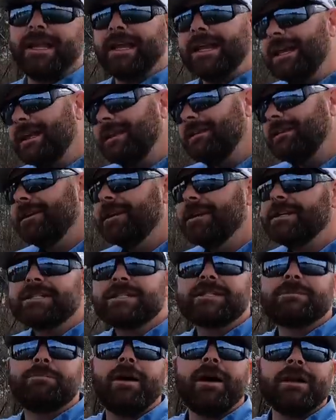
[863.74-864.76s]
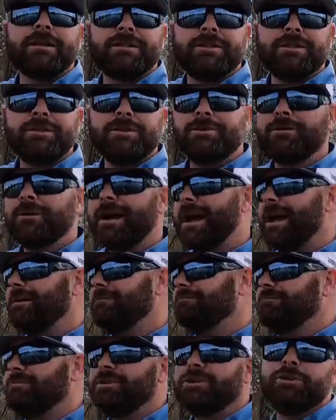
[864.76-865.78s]
hit spot two at
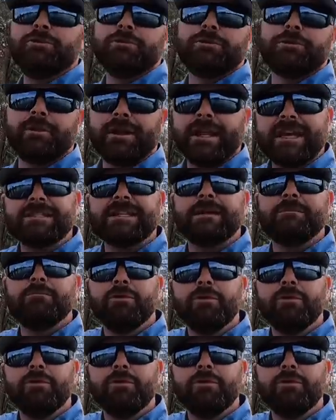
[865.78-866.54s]
2.30 as they